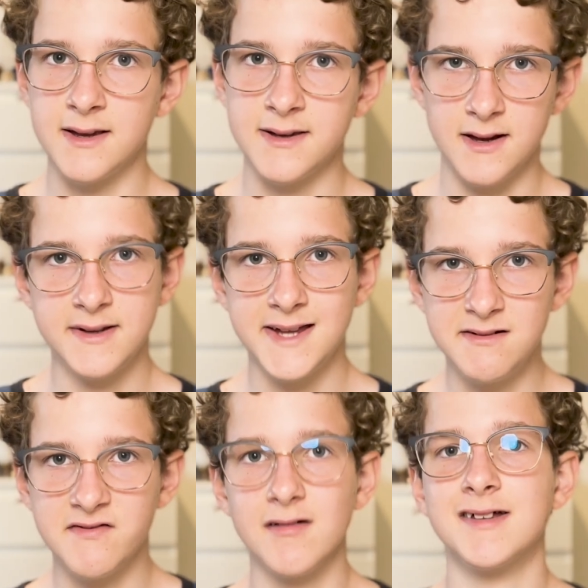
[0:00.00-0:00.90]
I said, it
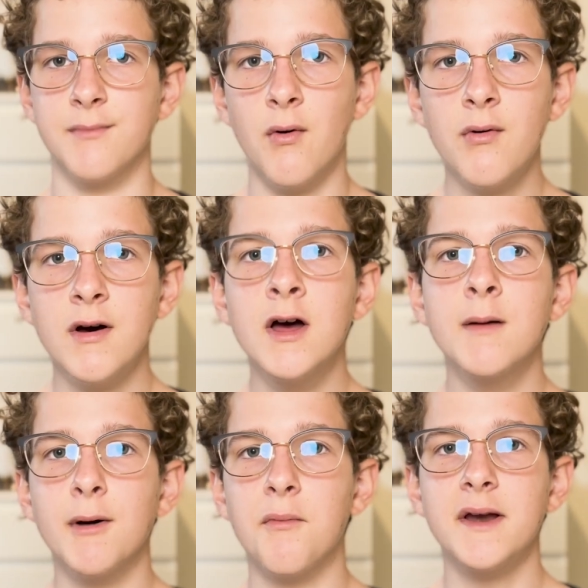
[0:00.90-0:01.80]
seems very small,
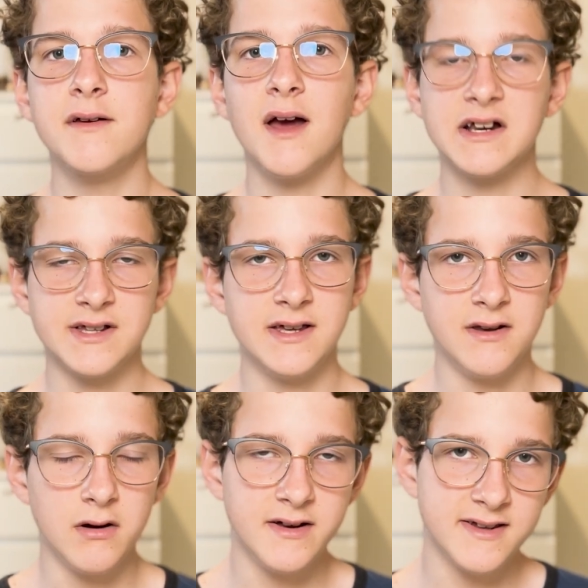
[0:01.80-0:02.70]
but when you actually
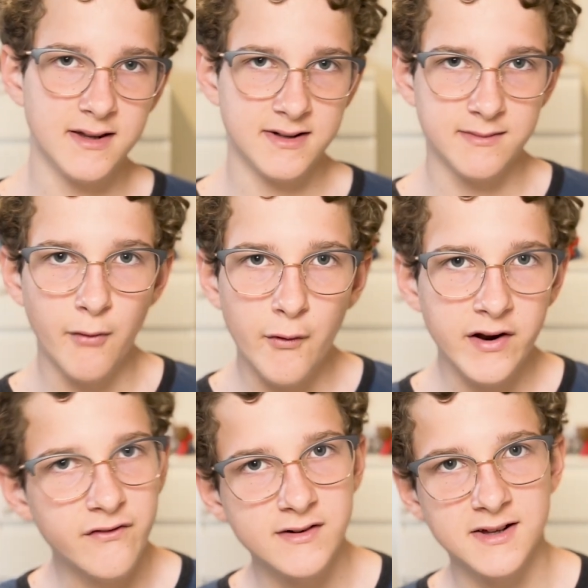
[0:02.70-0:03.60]
notice the small
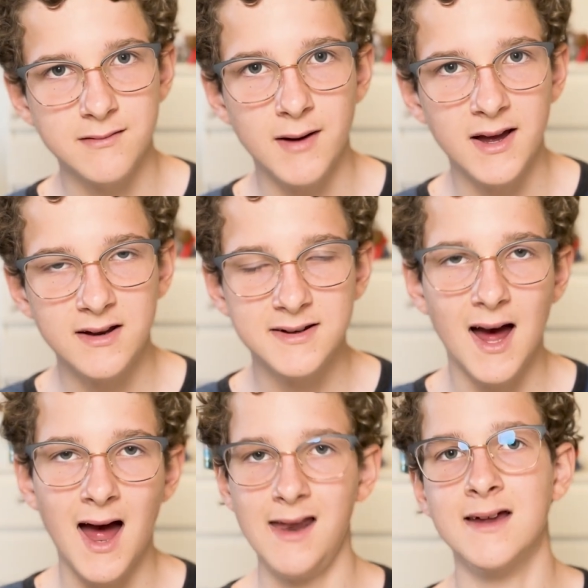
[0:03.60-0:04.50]
difference that it makes
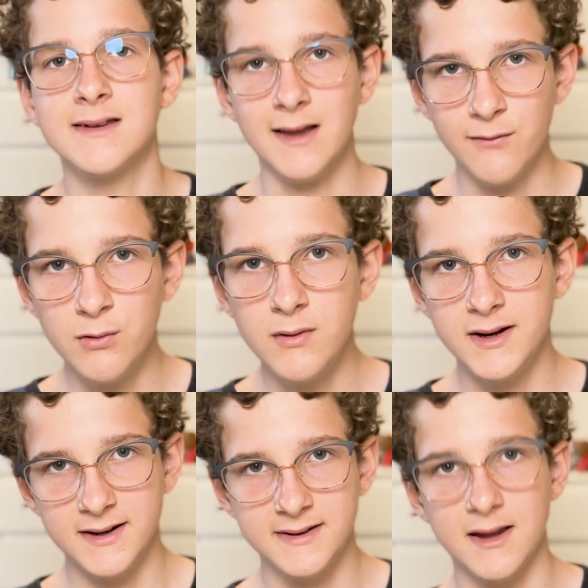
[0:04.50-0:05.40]
at his level,
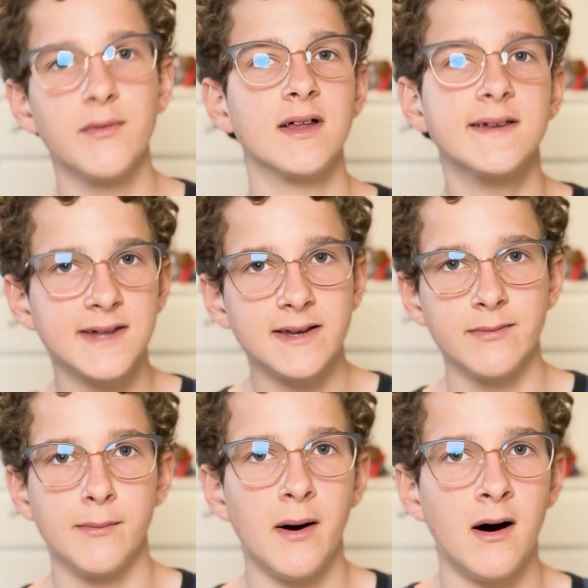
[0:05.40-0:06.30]
it is something that sets him
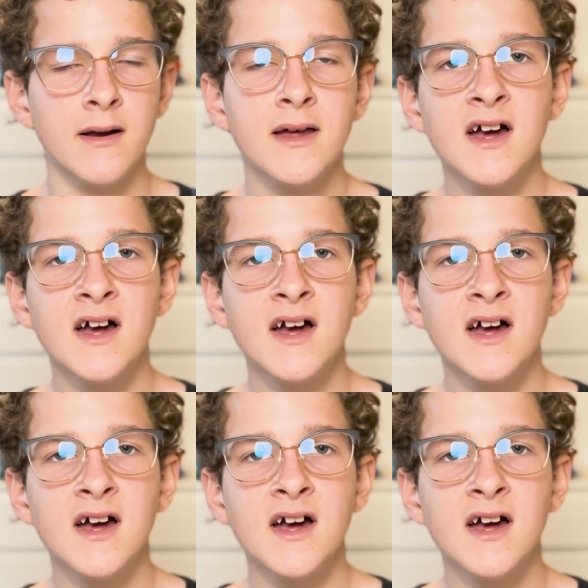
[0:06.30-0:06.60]
apart.